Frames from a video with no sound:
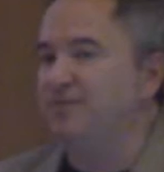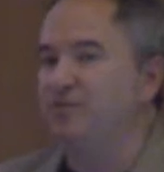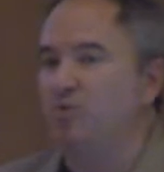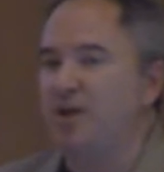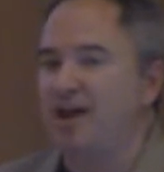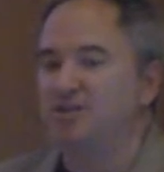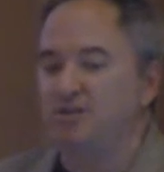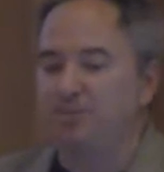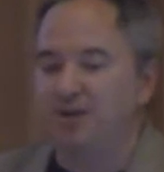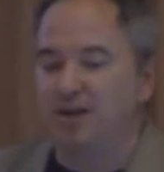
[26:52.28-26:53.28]
if you want to
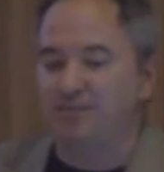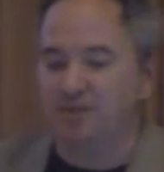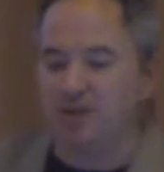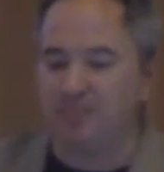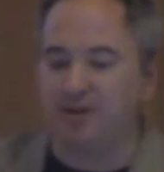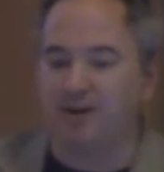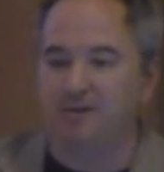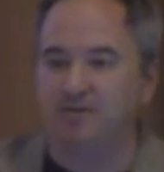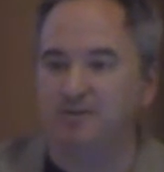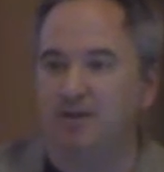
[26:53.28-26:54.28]
actually put an image up
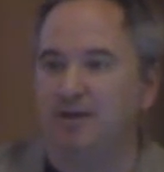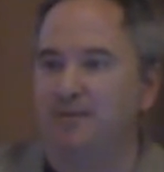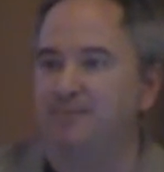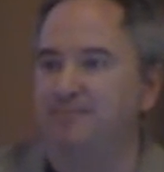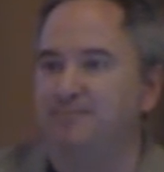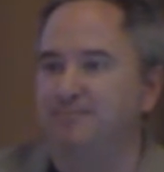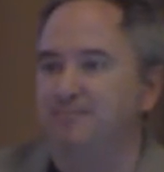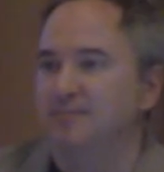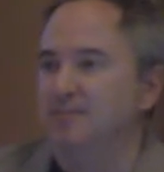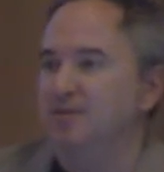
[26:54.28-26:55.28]
there,
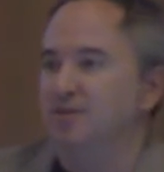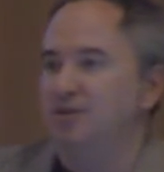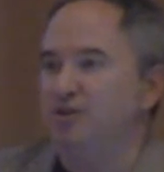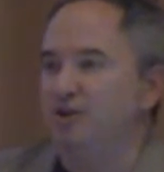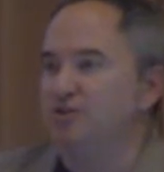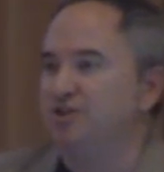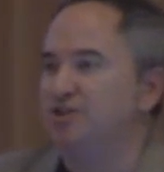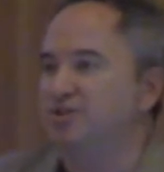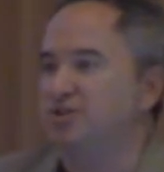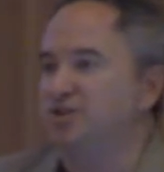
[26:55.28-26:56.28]
you know,
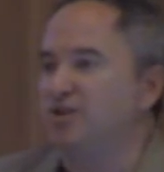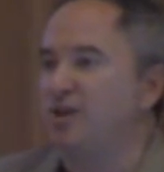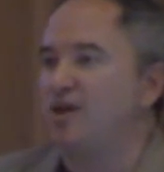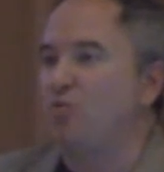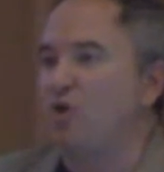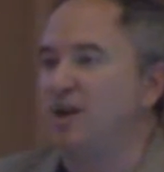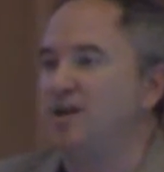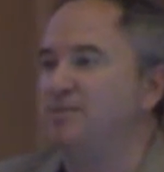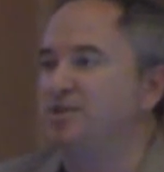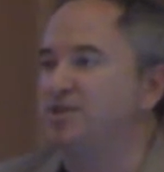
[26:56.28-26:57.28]
just create one
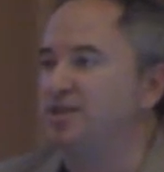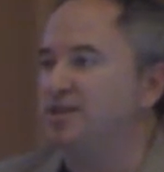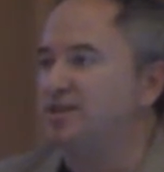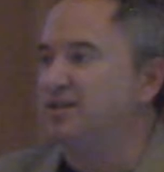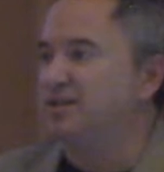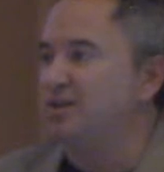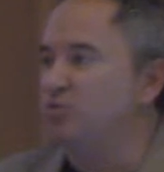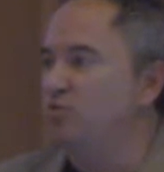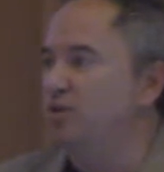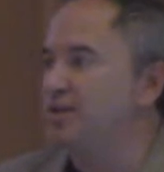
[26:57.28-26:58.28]
image that
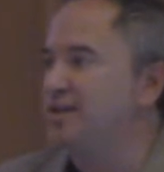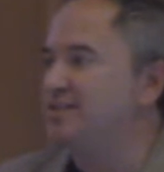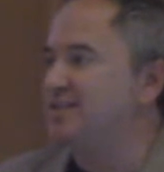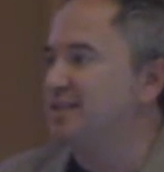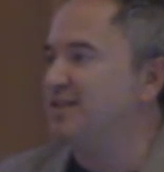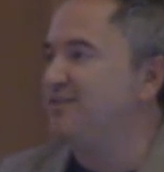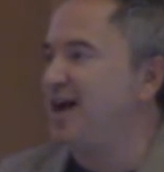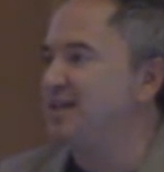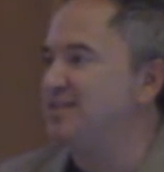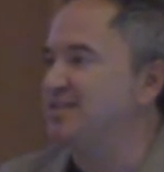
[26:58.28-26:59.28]
really
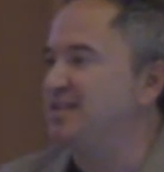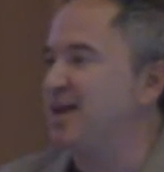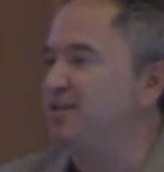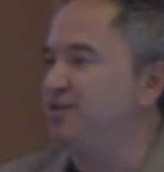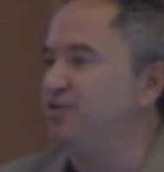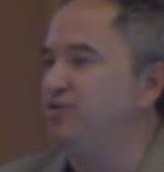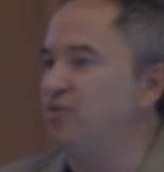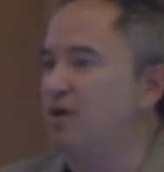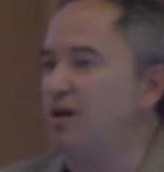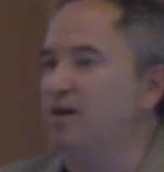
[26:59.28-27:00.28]
signifies exactly who
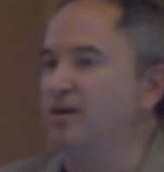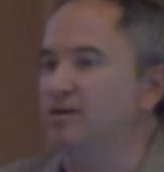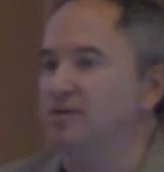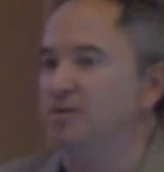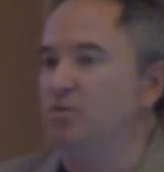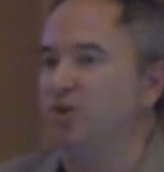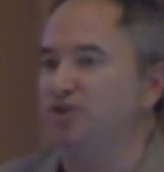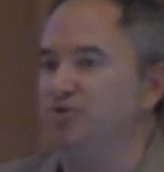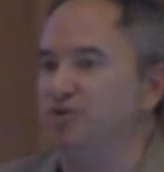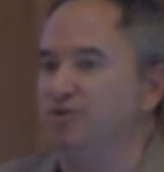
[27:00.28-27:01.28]
you are and
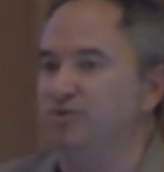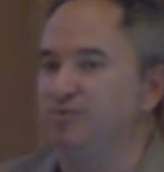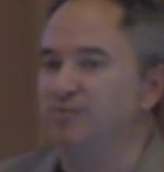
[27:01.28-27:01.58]
what you do.